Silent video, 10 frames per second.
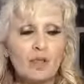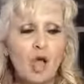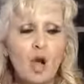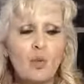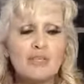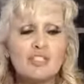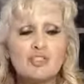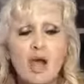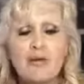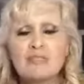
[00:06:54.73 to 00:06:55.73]
always
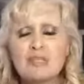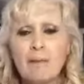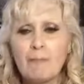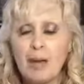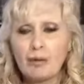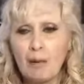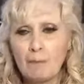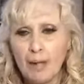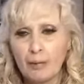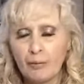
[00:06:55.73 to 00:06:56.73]
strive to get better
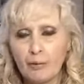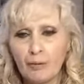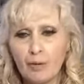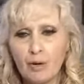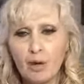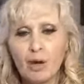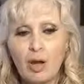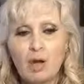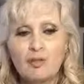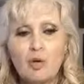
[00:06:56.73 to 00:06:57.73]
and better.
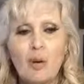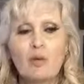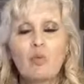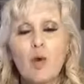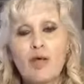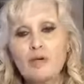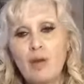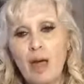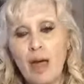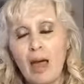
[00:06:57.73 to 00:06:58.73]
No matter where
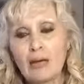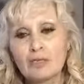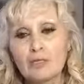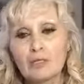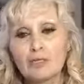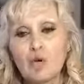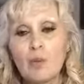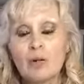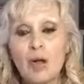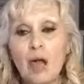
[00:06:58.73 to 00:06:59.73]
you're at, no
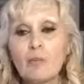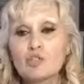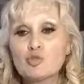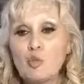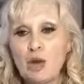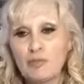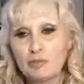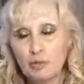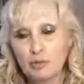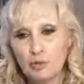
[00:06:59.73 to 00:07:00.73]
matter how much
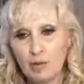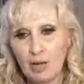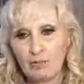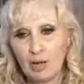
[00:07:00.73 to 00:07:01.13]
revenue you have